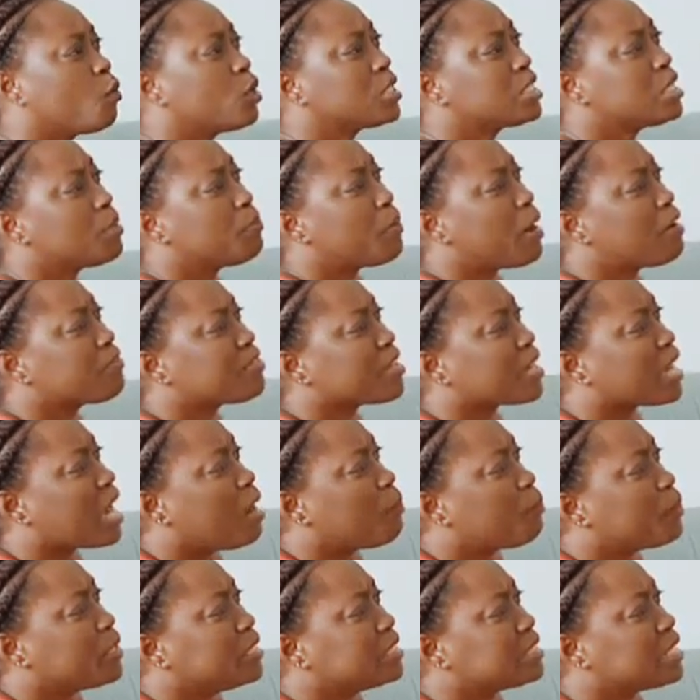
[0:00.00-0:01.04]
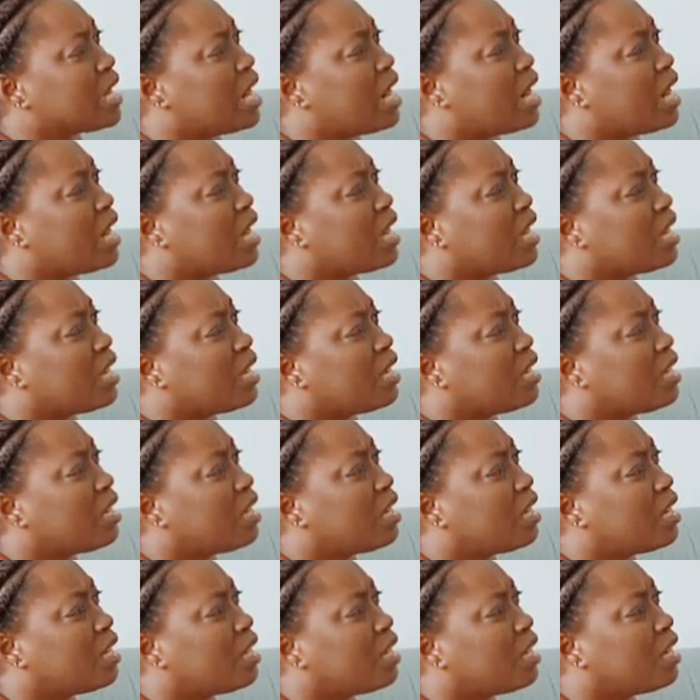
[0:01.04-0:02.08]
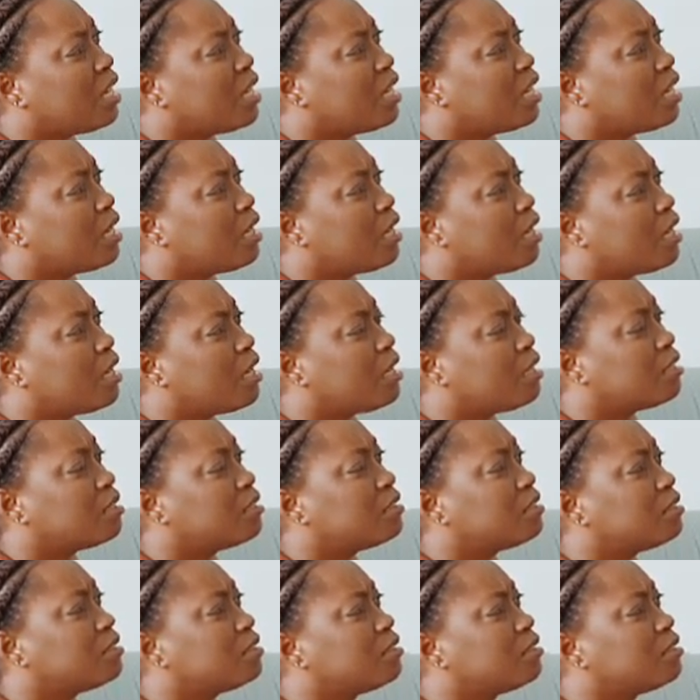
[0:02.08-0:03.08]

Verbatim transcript: What about the carpenter? Oh,